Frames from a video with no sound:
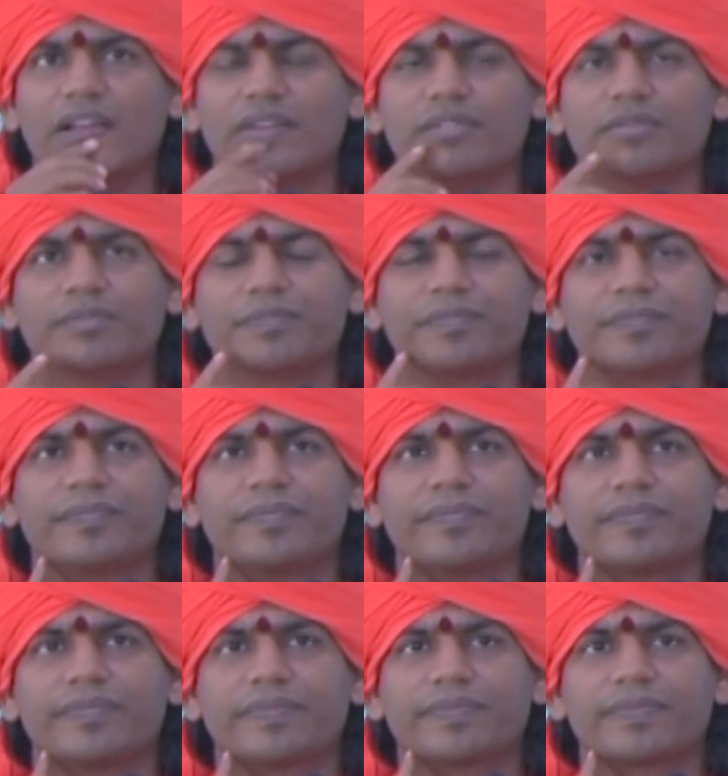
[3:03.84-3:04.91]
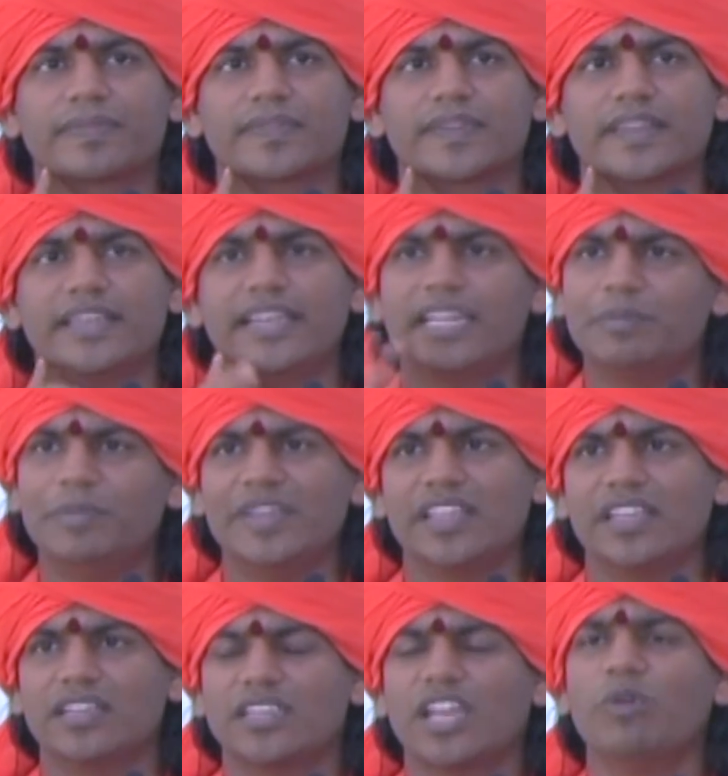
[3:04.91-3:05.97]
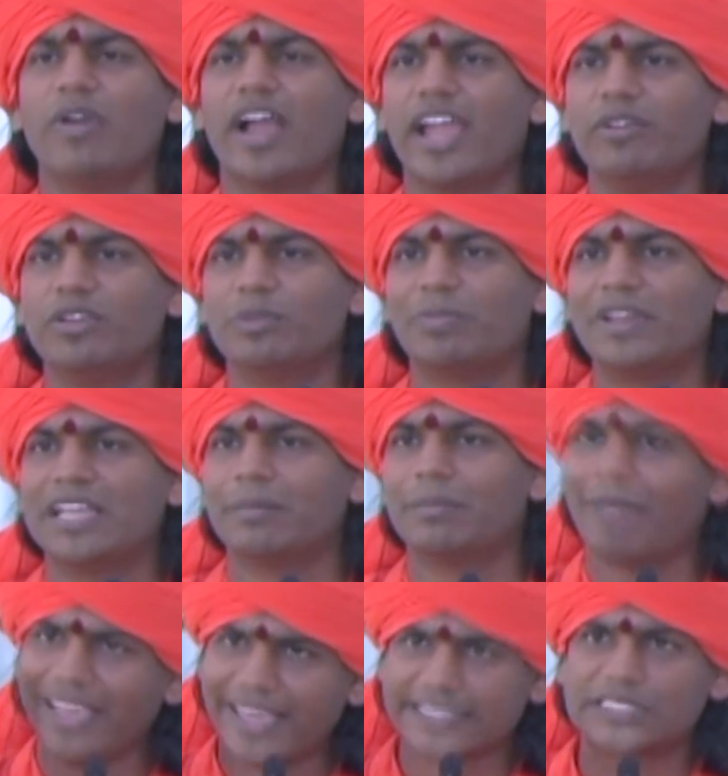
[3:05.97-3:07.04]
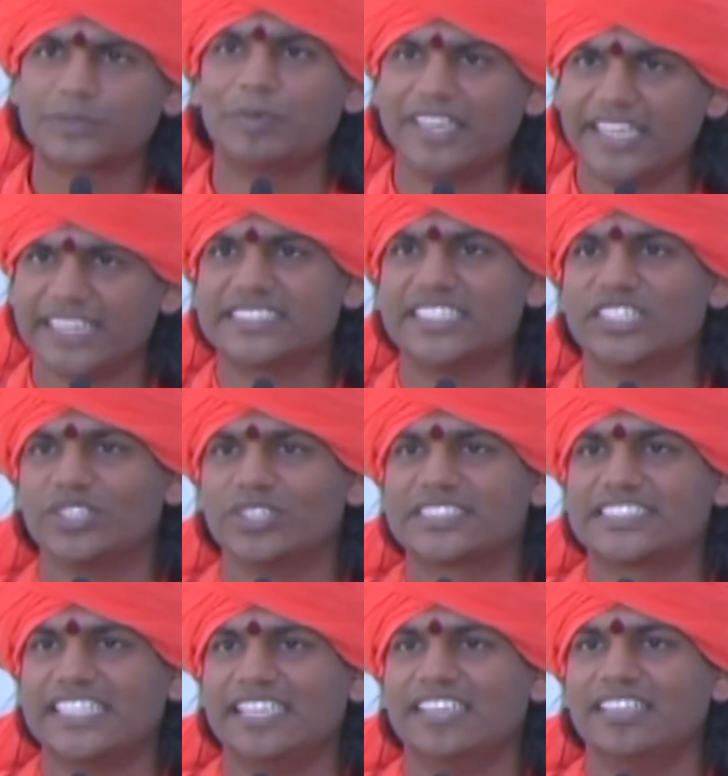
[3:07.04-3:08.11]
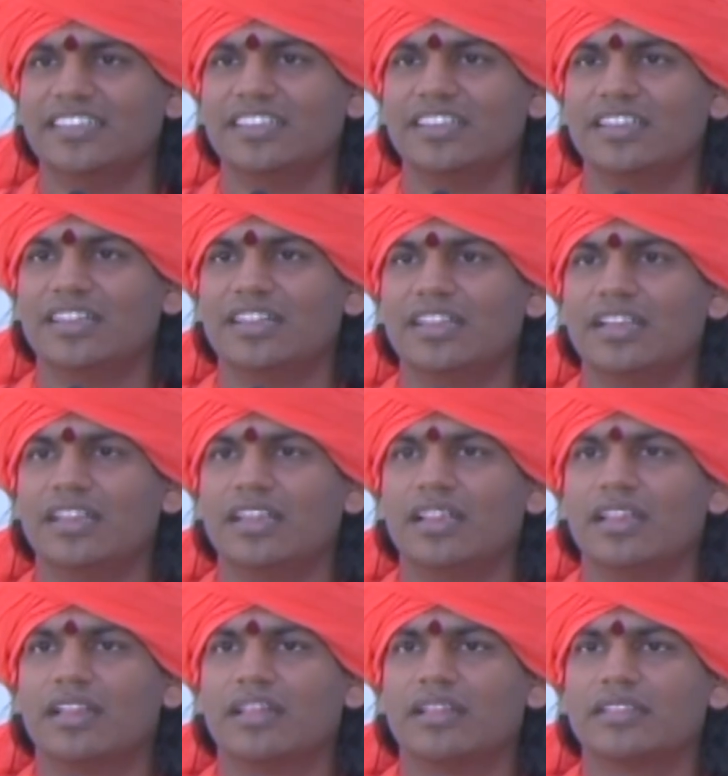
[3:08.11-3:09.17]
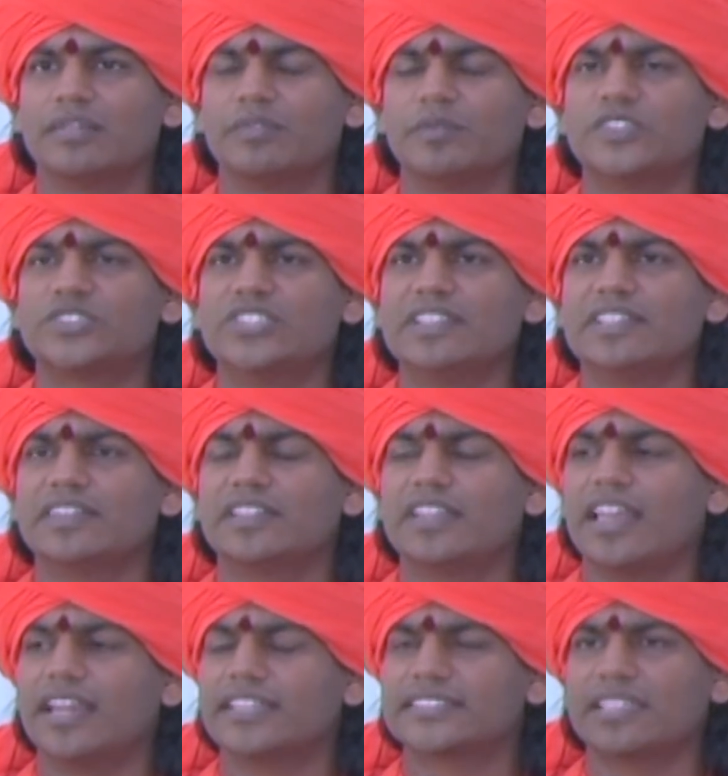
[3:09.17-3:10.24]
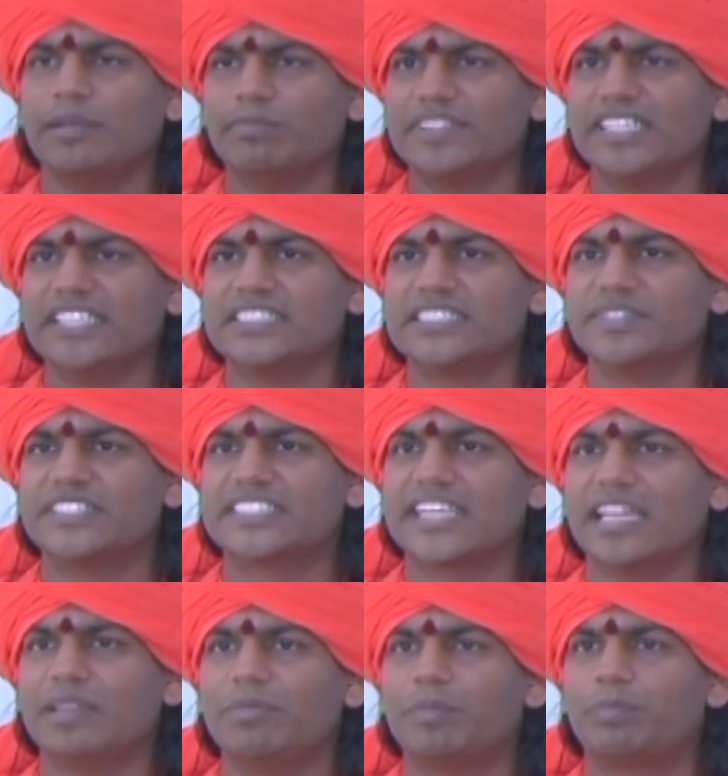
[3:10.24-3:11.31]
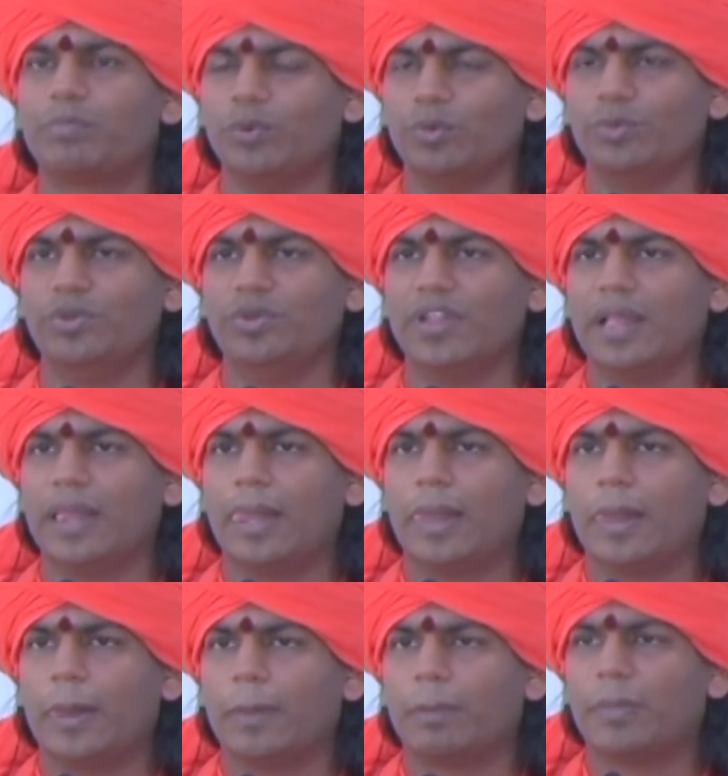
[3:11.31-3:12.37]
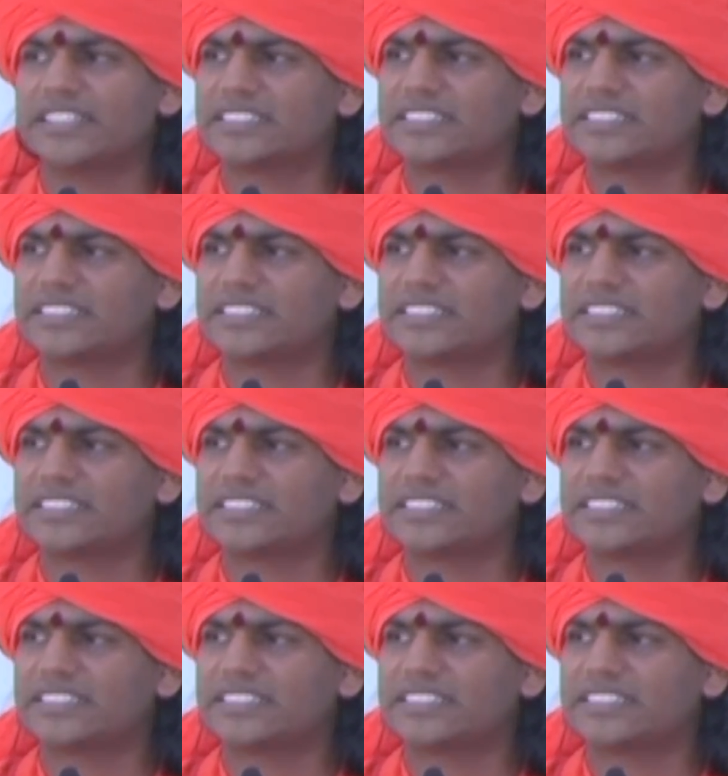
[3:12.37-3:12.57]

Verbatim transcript: um, let me, now I have to bring my experience into the scene. And see, there are some things which can be proved by